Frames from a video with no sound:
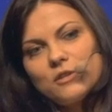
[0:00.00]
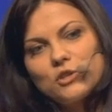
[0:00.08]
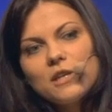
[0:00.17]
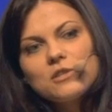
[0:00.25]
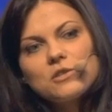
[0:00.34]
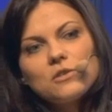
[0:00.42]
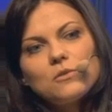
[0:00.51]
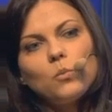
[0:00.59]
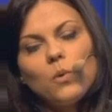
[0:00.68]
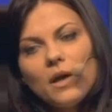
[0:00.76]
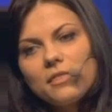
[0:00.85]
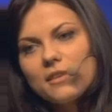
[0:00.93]
change
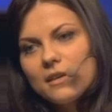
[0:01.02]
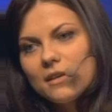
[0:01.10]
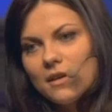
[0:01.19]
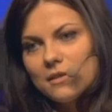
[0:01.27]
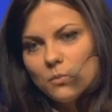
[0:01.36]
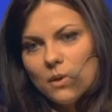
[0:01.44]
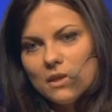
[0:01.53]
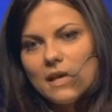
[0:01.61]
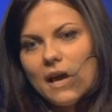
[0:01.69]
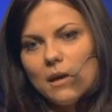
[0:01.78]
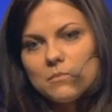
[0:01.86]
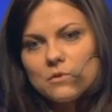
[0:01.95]
one thing at one
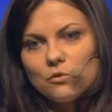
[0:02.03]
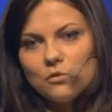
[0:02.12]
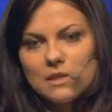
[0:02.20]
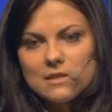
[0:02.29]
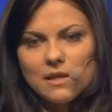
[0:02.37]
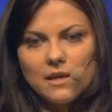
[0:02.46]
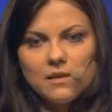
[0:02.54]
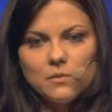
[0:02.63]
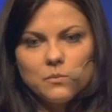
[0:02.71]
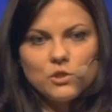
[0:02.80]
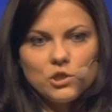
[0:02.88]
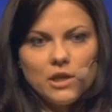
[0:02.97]
time. So let's say
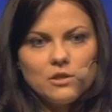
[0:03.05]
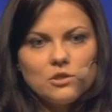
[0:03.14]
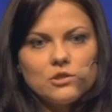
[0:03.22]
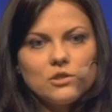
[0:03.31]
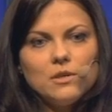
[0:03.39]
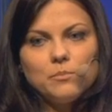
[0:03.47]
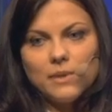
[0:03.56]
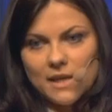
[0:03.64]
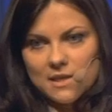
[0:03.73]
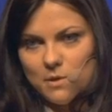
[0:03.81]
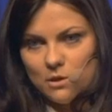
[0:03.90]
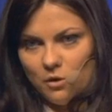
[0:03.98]
we change
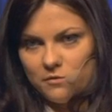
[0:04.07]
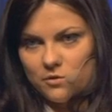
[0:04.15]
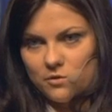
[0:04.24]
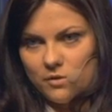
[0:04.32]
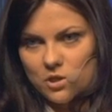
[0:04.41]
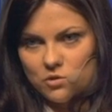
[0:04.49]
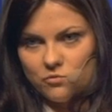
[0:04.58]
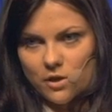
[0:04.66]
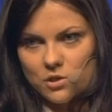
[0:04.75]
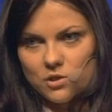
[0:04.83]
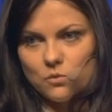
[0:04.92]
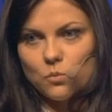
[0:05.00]
placement of the
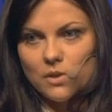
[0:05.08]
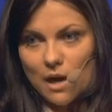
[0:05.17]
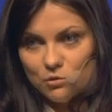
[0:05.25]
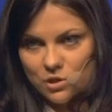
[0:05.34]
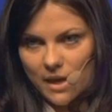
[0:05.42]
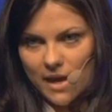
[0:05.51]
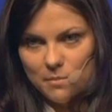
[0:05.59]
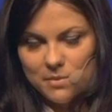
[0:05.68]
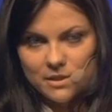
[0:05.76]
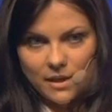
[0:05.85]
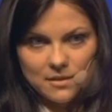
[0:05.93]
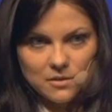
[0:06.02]
registration. We launched A/B
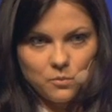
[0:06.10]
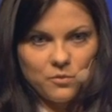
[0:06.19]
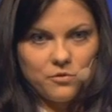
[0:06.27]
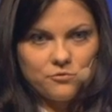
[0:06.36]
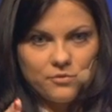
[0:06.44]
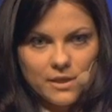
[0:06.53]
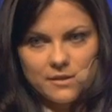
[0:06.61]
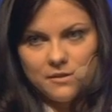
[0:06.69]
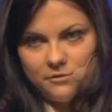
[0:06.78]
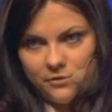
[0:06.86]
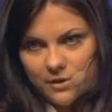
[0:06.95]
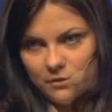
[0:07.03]
test with 3
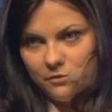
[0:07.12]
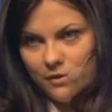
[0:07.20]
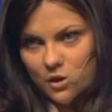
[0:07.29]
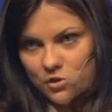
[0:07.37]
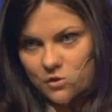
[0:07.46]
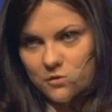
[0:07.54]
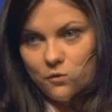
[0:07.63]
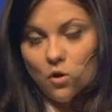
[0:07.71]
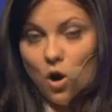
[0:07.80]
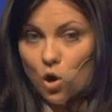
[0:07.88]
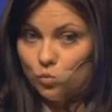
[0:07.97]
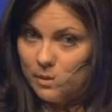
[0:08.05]
different versions for
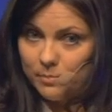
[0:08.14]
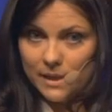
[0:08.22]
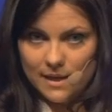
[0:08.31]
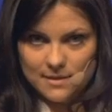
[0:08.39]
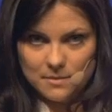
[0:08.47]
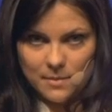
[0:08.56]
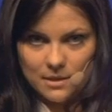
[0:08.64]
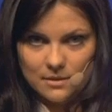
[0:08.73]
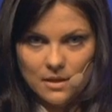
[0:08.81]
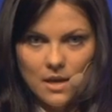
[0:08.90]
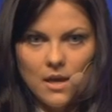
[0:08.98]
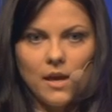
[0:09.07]
only placement,
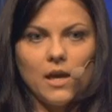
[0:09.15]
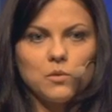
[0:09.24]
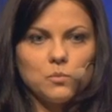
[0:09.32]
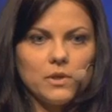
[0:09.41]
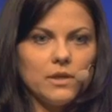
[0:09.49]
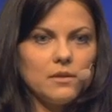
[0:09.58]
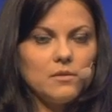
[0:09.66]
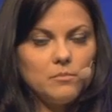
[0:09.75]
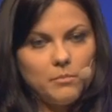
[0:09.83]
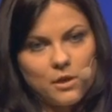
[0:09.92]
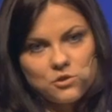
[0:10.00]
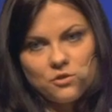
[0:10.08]
and we
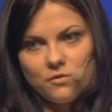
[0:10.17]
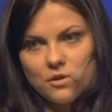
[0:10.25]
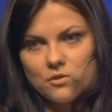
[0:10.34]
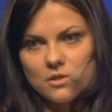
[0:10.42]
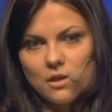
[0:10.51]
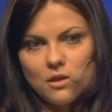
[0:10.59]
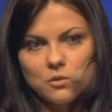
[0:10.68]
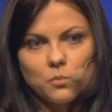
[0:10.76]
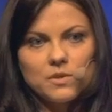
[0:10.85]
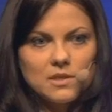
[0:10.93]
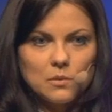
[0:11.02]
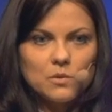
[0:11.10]
measure the result.
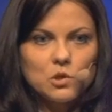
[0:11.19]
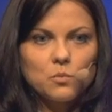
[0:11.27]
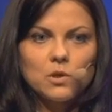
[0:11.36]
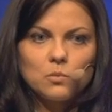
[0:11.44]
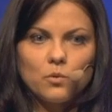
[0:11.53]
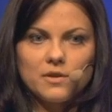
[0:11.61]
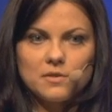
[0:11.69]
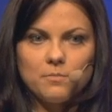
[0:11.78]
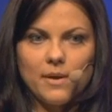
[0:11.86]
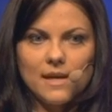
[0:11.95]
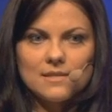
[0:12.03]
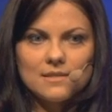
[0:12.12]
We see which one works
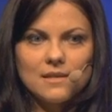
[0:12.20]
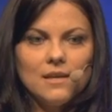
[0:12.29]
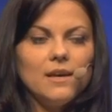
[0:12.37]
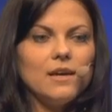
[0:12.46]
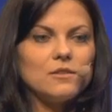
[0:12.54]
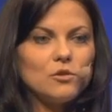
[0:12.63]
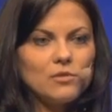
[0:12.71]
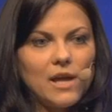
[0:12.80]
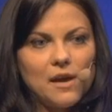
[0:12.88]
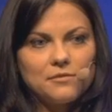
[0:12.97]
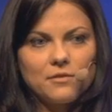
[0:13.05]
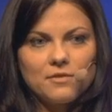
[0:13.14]
best, and only
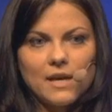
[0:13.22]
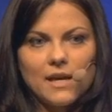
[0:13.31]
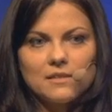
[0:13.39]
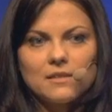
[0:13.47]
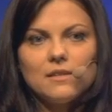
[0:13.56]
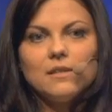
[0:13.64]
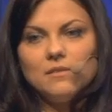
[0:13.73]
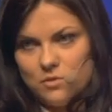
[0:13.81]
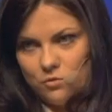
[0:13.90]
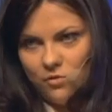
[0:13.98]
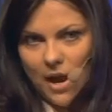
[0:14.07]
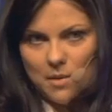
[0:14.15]
after that,
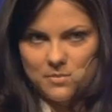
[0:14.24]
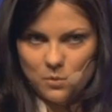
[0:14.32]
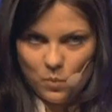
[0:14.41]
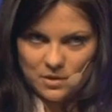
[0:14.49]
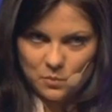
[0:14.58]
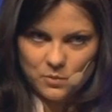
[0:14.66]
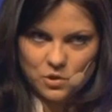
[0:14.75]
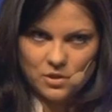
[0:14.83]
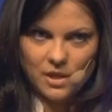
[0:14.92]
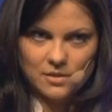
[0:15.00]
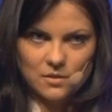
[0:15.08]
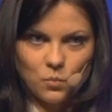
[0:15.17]
scrap the ones which
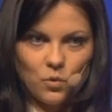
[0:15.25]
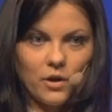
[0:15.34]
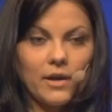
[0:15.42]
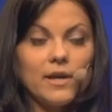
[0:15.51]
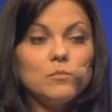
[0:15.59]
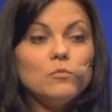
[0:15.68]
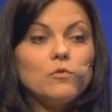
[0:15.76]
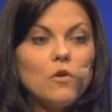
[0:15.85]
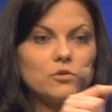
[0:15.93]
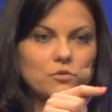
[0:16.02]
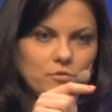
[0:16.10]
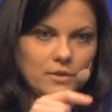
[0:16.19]
doesn't work and move
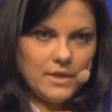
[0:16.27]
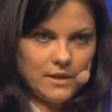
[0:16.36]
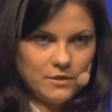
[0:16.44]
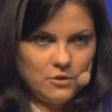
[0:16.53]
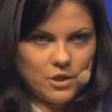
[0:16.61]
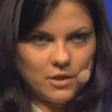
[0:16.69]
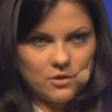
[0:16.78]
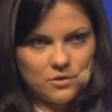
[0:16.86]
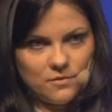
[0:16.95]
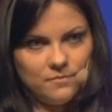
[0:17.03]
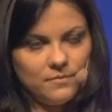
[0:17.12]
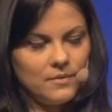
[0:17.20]
on to the next
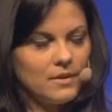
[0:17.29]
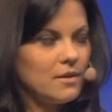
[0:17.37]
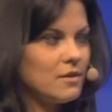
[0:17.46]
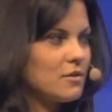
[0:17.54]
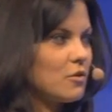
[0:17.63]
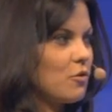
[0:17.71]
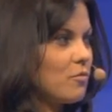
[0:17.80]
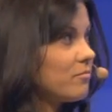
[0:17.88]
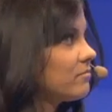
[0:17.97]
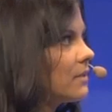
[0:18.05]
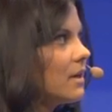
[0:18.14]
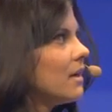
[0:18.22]
change. So
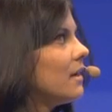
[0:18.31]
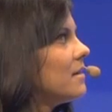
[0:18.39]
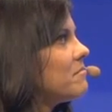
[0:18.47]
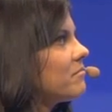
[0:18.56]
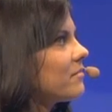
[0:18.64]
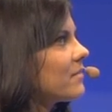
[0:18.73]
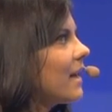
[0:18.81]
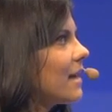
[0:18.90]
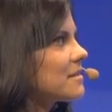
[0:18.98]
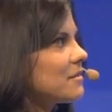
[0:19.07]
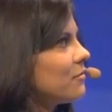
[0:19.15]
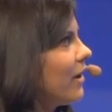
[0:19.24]

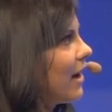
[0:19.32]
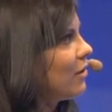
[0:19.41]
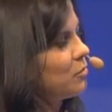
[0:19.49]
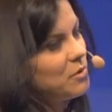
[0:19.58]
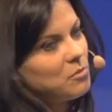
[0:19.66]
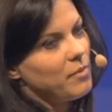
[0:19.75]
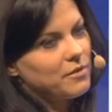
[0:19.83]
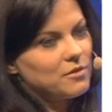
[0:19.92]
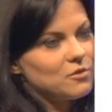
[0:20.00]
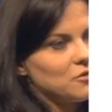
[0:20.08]
that's an invaluable method